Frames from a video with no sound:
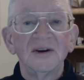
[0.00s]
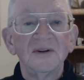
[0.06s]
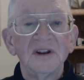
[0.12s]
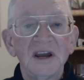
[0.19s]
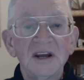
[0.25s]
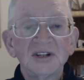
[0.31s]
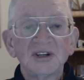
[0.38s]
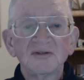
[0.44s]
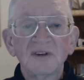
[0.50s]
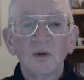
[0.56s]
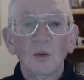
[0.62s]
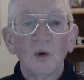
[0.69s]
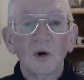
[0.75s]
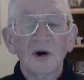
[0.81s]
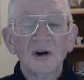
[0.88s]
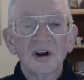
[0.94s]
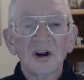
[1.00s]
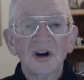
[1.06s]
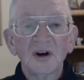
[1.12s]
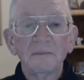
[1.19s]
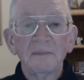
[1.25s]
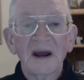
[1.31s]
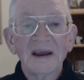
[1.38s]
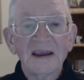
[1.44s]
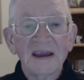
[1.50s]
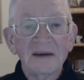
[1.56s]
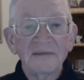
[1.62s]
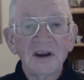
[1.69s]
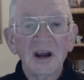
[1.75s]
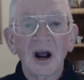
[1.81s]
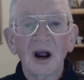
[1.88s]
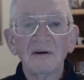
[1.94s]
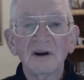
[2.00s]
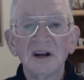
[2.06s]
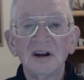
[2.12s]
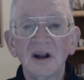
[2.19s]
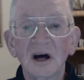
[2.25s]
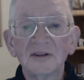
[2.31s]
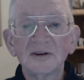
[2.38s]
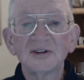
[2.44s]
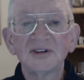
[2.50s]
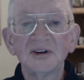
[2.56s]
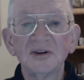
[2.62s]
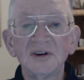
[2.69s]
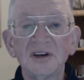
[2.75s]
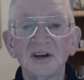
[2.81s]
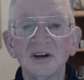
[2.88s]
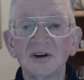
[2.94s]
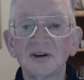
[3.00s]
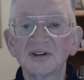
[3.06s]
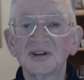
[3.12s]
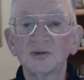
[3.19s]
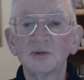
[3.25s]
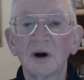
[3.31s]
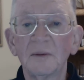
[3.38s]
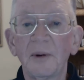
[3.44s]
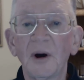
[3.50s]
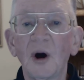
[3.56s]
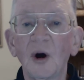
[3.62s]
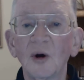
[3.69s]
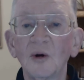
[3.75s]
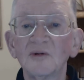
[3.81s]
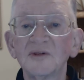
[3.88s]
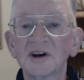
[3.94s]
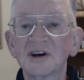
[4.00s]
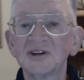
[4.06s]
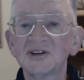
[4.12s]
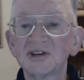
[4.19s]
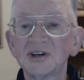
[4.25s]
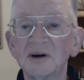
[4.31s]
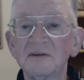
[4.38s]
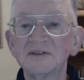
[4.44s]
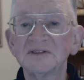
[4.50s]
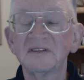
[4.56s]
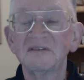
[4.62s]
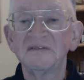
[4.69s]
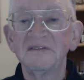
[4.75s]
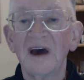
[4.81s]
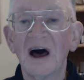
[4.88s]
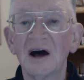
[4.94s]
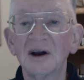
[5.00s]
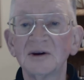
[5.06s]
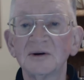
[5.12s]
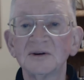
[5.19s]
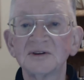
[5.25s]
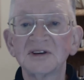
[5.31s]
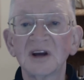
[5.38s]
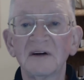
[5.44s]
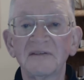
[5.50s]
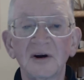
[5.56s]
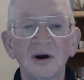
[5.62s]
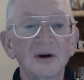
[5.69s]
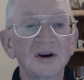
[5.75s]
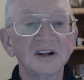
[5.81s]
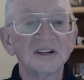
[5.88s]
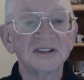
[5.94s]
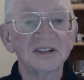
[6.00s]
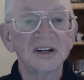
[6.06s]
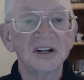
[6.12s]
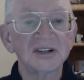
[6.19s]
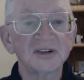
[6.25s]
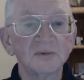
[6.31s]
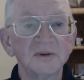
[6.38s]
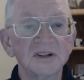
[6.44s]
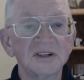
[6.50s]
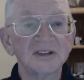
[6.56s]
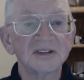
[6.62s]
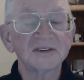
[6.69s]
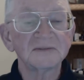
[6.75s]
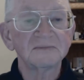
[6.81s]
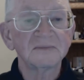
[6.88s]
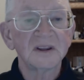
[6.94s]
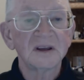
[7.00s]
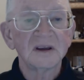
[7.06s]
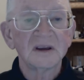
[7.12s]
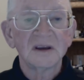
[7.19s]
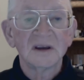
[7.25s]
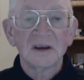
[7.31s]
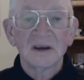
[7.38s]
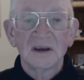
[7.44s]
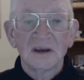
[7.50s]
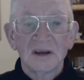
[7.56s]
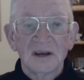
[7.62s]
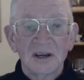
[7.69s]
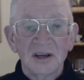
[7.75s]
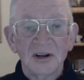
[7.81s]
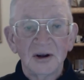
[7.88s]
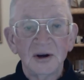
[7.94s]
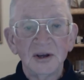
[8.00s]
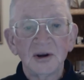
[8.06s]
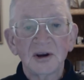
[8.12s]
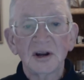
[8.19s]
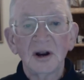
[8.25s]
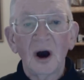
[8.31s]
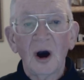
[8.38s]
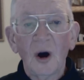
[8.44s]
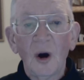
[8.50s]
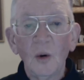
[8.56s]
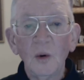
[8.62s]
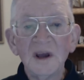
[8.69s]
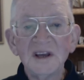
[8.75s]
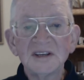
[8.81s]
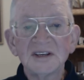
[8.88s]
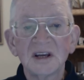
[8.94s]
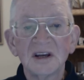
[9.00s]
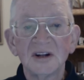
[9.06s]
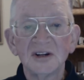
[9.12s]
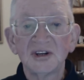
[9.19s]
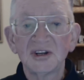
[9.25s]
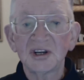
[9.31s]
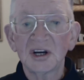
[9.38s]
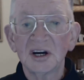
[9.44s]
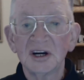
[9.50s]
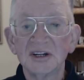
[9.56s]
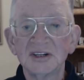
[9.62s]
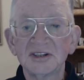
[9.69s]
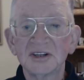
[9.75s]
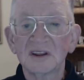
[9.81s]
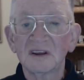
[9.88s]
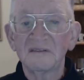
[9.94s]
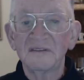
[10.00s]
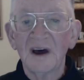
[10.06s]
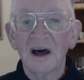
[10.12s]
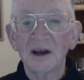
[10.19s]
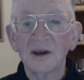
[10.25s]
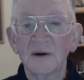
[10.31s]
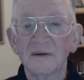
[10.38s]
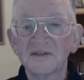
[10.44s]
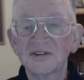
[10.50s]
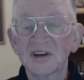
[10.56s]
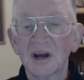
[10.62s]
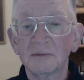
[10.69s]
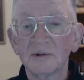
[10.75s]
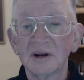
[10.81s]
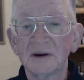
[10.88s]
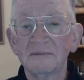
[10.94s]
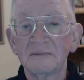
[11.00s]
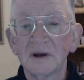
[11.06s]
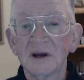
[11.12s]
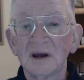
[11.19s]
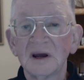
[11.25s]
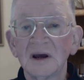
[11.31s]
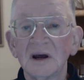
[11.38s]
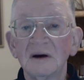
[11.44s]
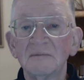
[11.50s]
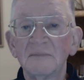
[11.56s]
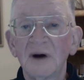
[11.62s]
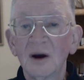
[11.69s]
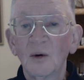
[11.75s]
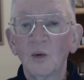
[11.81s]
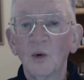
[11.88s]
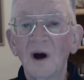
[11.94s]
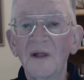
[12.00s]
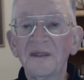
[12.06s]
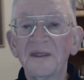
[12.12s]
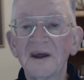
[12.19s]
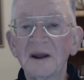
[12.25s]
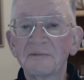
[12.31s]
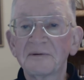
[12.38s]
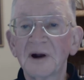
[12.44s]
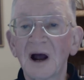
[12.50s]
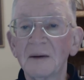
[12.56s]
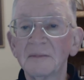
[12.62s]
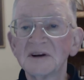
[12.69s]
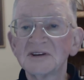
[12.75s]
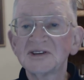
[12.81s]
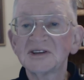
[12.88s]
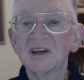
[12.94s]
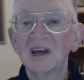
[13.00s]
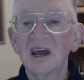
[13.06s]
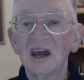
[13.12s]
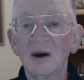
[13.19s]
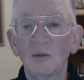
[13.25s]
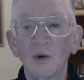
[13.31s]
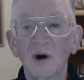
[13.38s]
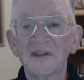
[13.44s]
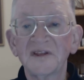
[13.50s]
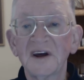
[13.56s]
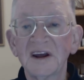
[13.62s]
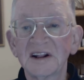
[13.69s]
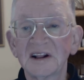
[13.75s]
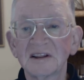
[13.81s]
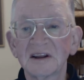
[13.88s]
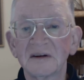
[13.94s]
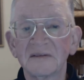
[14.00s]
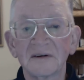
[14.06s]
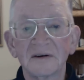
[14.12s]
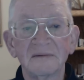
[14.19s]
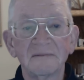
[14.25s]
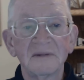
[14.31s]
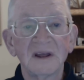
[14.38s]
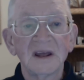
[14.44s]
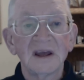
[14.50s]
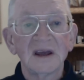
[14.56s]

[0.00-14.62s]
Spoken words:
You need to reward her by giving her another 2 years to uphold the conservative values of her constituents. You know, you can always judge the value of someone by what they promise and what they deliver.